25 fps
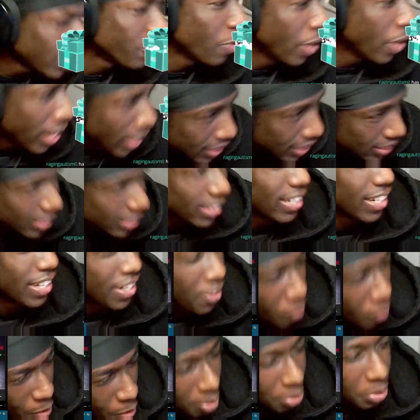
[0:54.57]
Ray Jin.
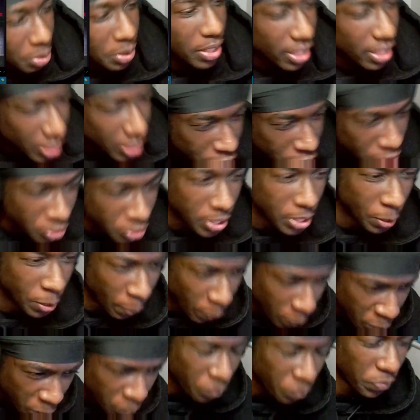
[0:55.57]
Welcome to the stream.
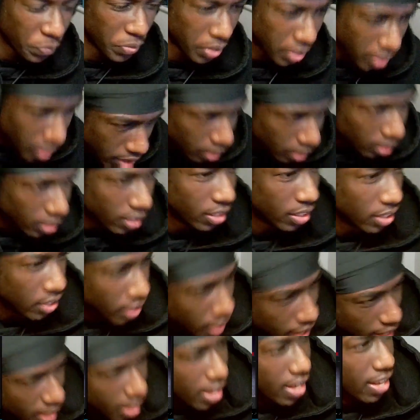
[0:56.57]

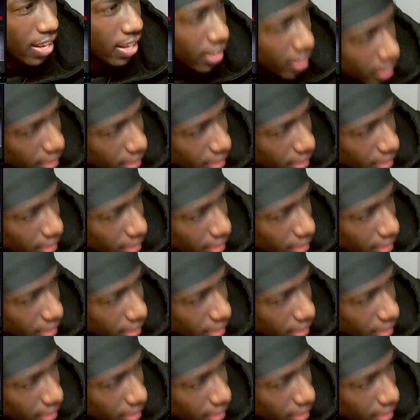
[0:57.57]
Ah